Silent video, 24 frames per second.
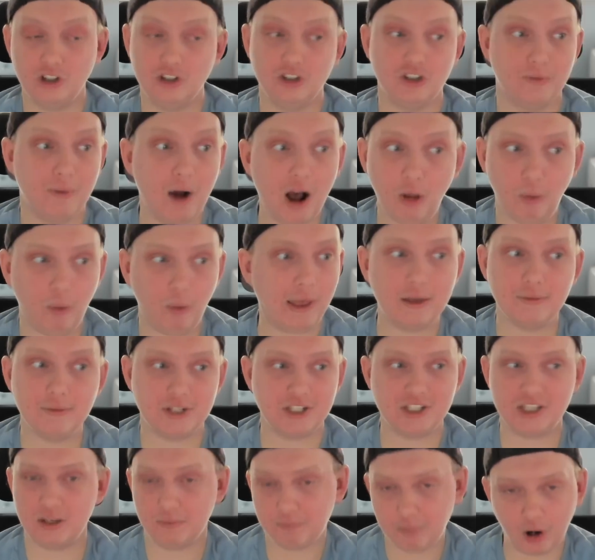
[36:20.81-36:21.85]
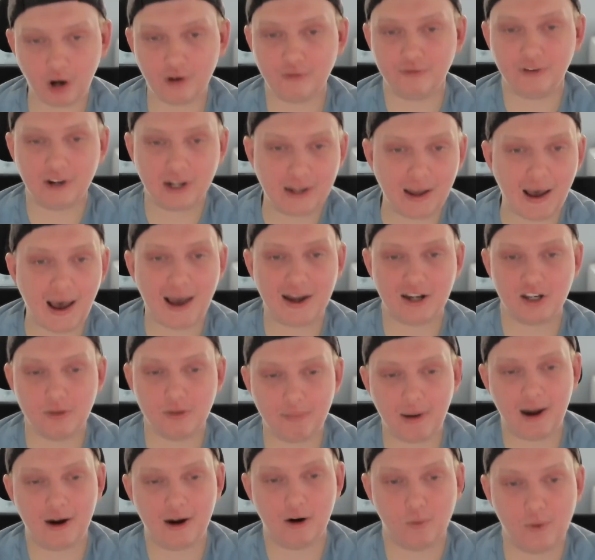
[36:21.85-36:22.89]
Jamal Williams is the perfect guy to
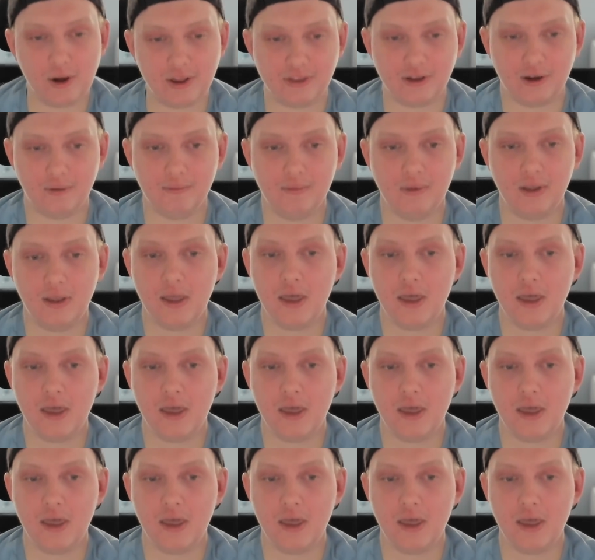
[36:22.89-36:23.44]
pair with him.